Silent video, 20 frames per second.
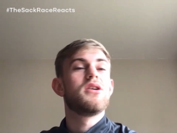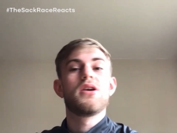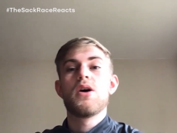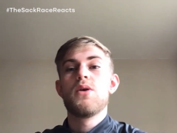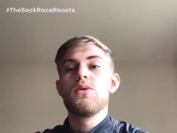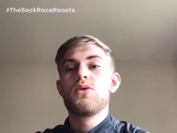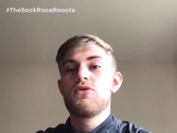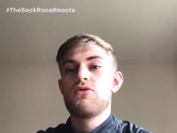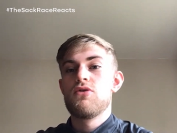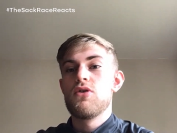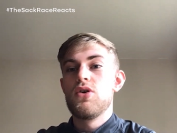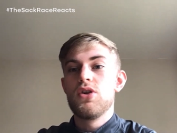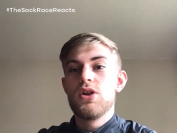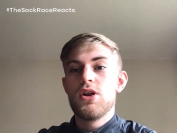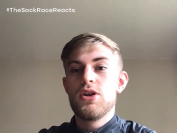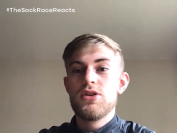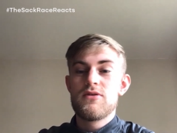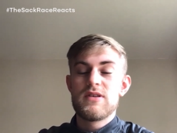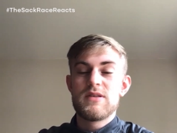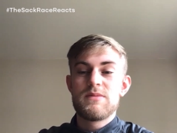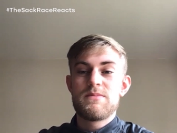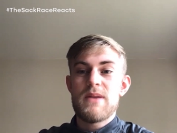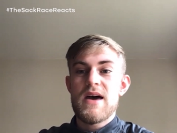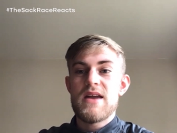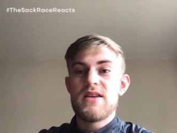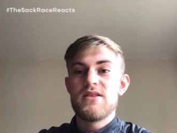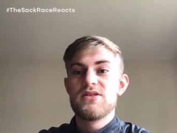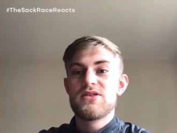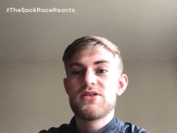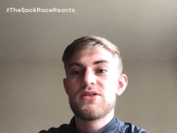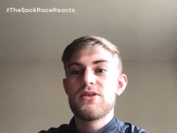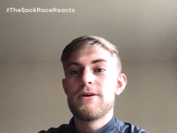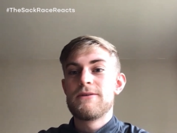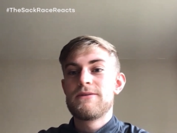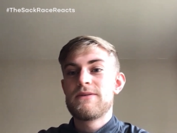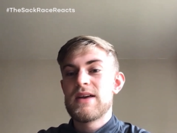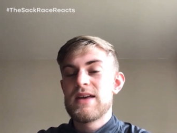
to go crawl under his bed and stuff.